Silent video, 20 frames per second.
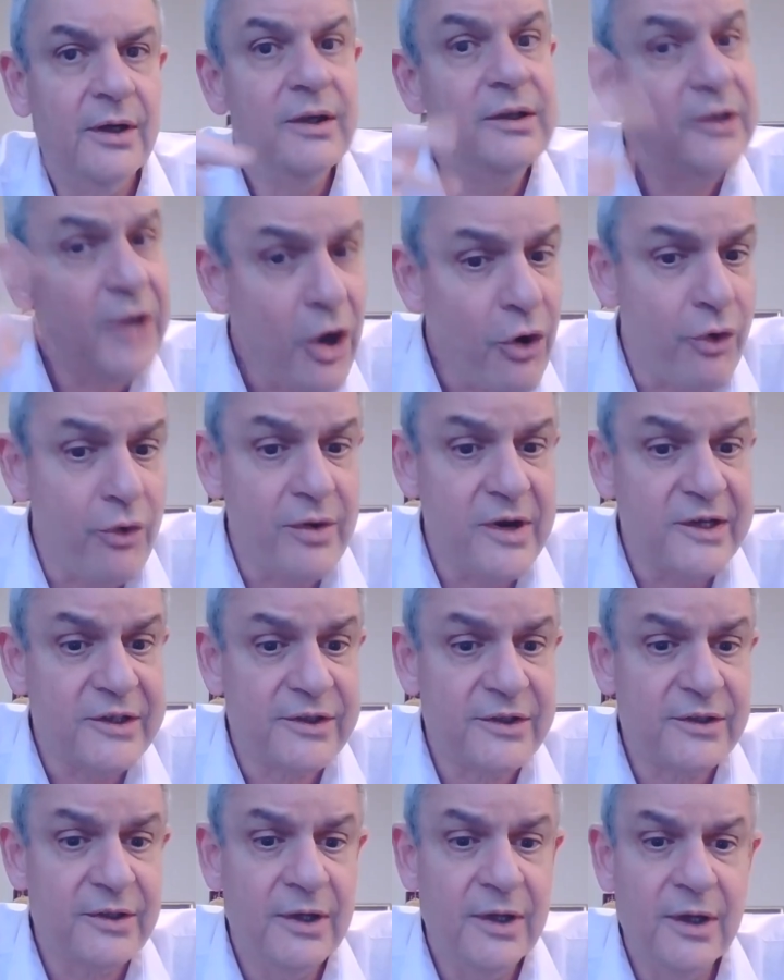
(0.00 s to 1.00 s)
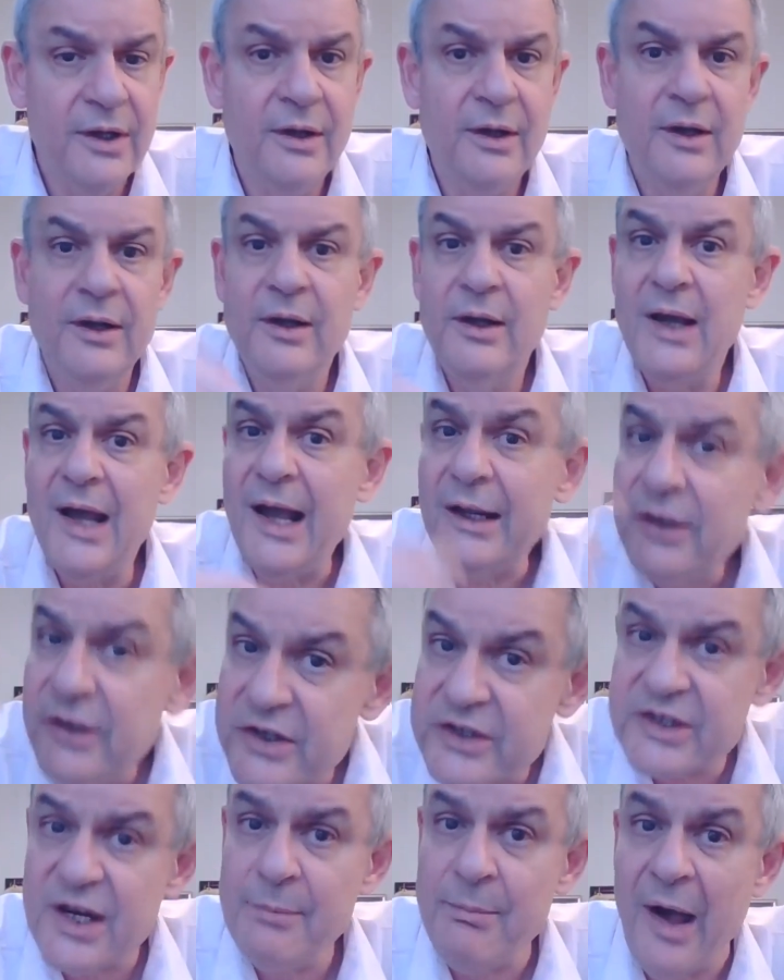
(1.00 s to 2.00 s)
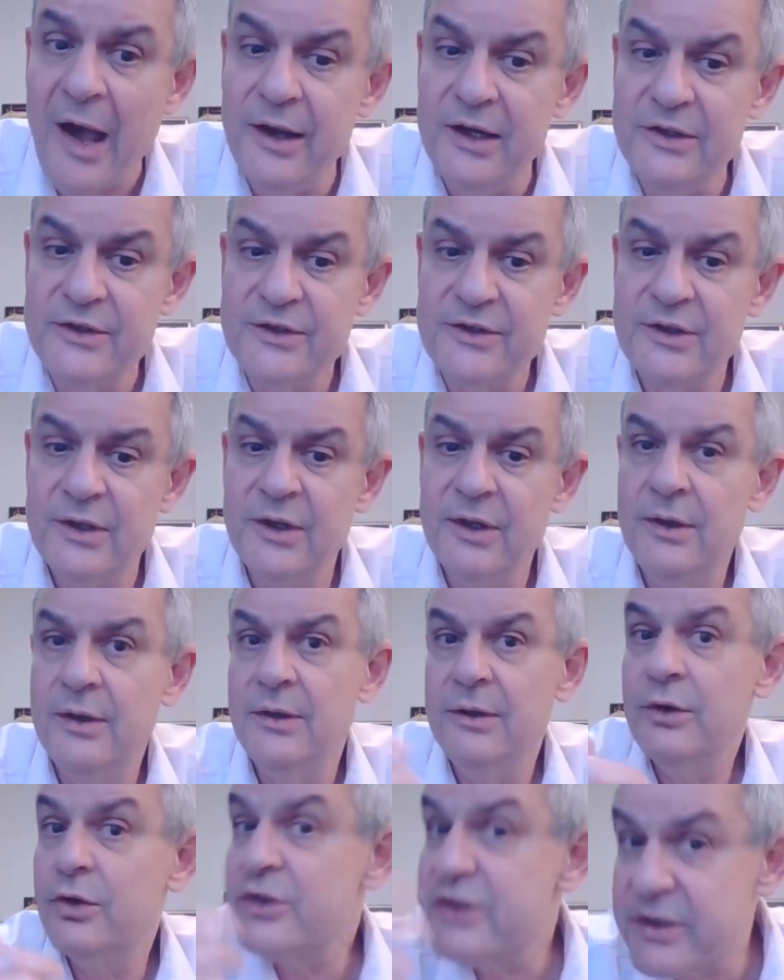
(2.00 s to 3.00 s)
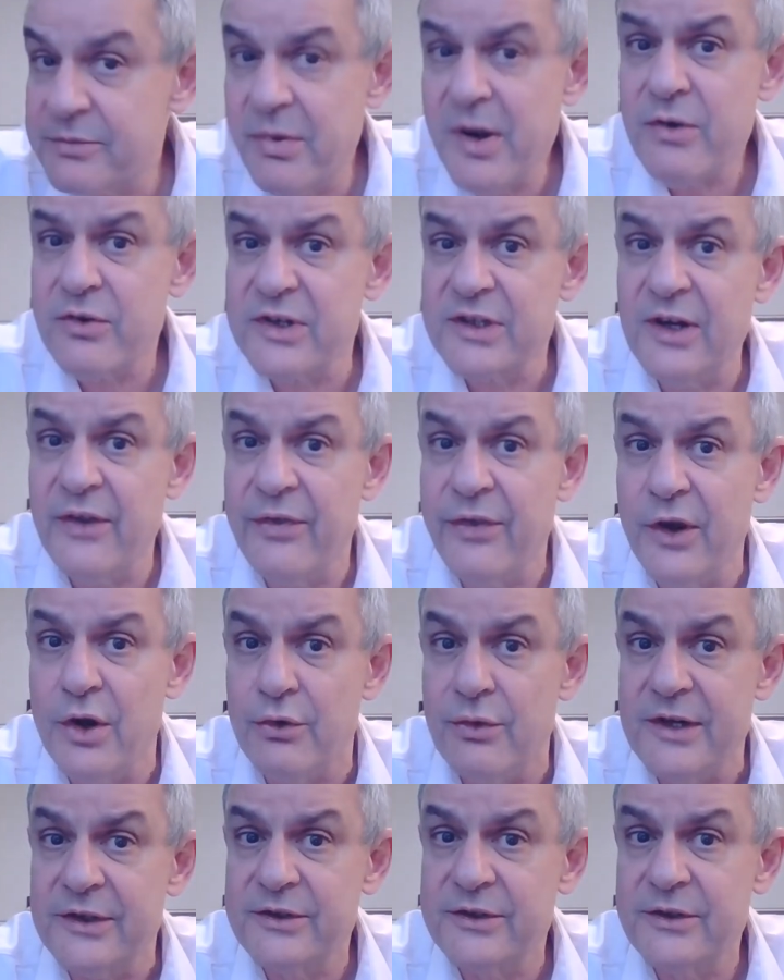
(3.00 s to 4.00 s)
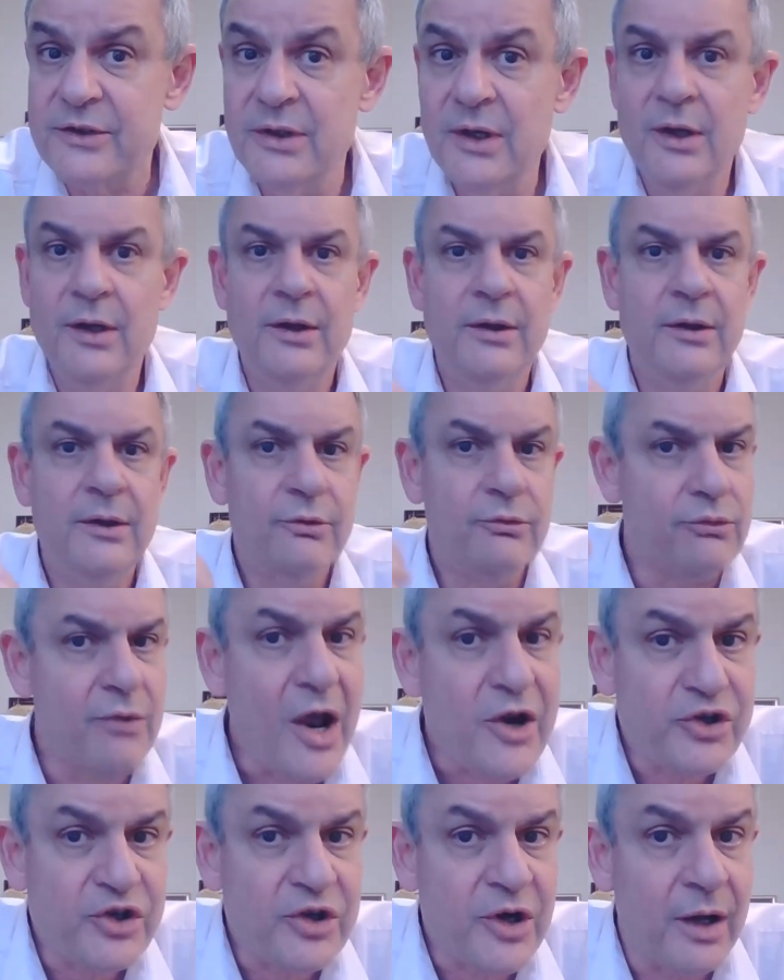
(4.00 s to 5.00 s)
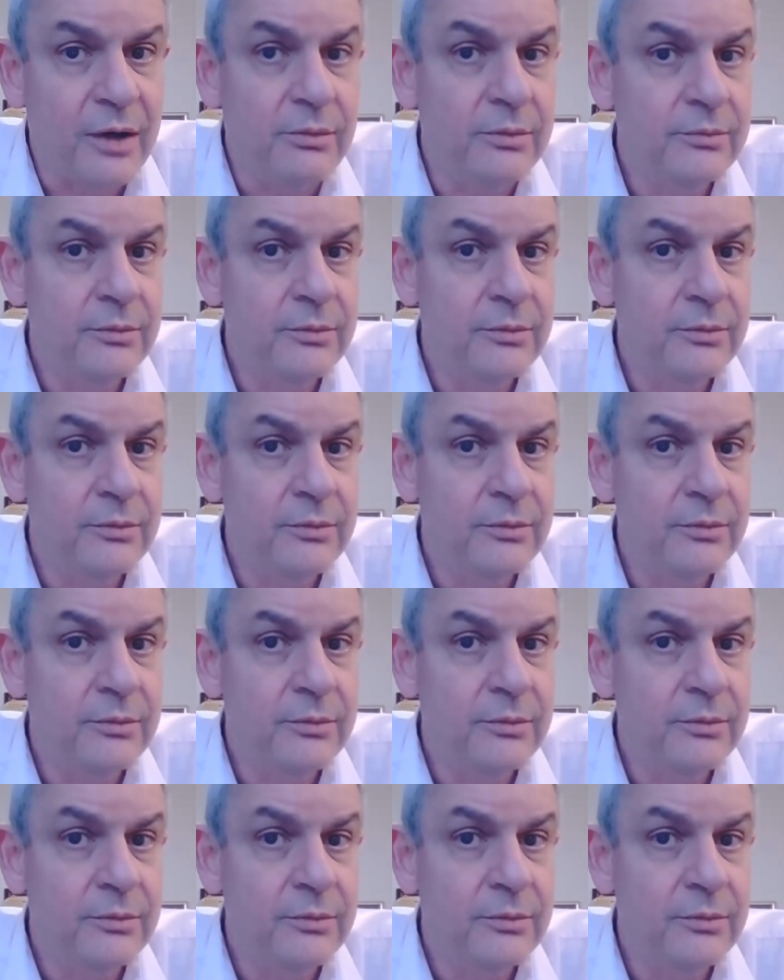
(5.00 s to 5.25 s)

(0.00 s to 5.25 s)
Terrorists, anti-Semites, conspiracy theorists, Russia,